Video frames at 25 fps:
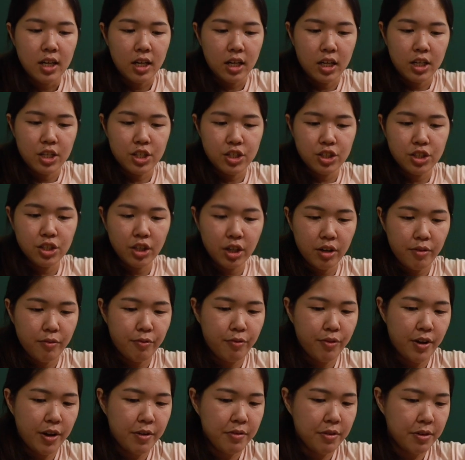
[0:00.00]
It's
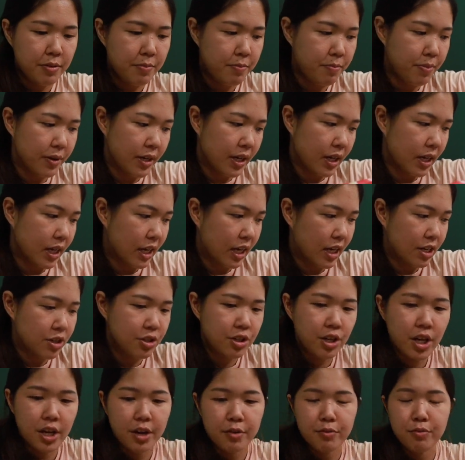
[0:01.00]
not very big. I
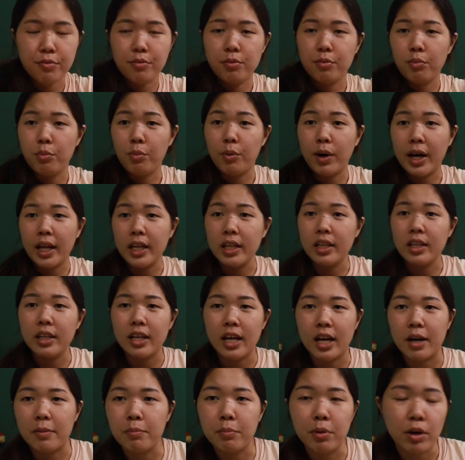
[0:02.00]
actually have one
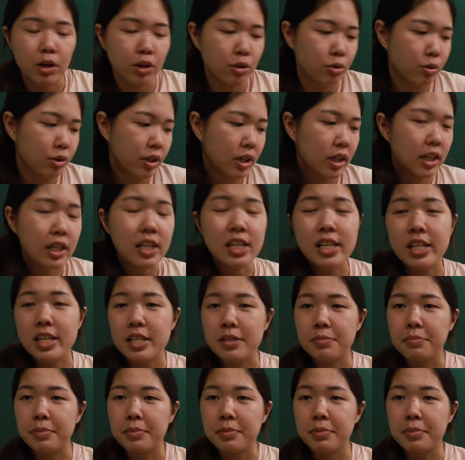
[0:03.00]
that I bought locally that's